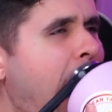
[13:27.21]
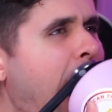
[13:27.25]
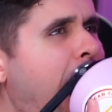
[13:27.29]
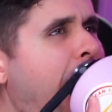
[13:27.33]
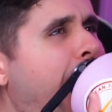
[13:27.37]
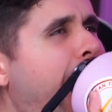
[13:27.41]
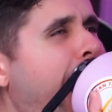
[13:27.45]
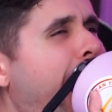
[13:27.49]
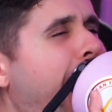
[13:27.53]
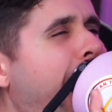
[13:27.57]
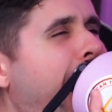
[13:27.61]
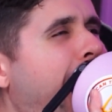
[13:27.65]

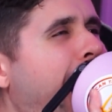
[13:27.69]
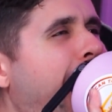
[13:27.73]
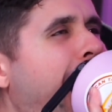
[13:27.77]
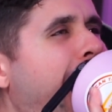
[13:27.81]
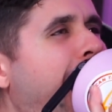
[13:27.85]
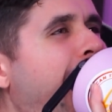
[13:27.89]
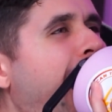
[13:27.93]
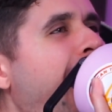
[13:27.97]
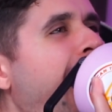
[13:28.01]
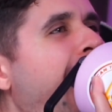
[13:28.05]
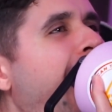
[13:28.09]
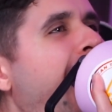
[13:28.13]

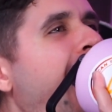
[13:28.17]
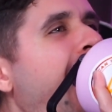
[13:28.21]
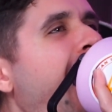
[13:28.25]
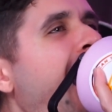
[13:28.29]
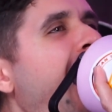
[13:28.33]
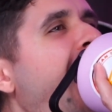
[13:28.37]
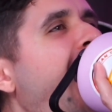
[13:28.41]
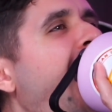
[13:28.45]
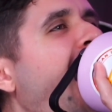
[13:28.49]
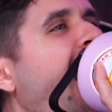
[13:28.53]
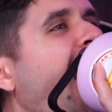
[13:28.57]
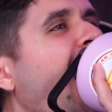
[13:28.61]

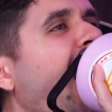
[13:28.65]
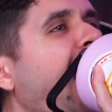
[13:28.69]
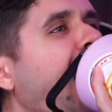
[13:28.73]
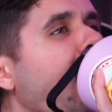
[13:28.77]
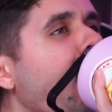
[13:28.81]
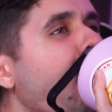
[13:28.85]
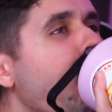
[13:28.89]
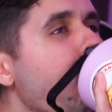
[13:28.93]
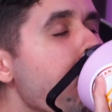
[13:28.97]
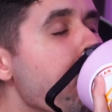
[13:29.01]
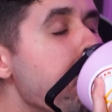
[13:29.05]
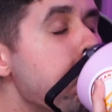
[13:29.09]

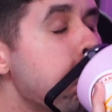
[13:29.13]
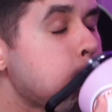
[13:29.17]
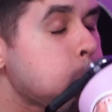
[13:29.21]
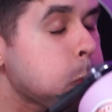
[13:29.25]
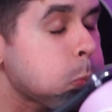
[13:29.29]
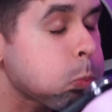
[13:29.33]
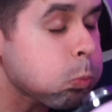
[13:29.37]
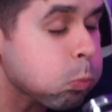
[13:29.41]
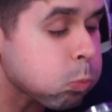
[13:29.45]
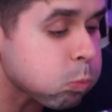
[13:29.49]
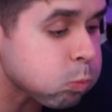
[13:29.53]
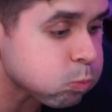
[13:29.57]

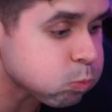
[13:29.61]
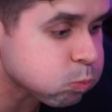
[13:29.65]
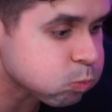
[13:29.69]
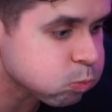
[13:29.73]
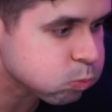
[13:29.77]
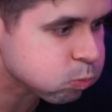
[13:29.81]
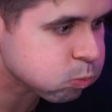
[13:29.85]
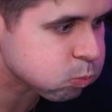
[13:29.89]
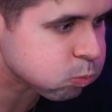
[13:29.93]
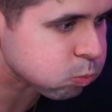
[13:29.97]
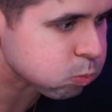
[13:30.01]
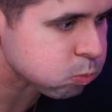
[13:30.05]

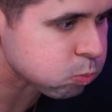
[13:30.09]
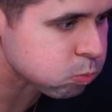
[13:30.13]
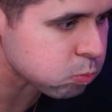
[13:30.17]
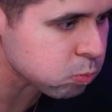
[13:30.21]
Nothing is said.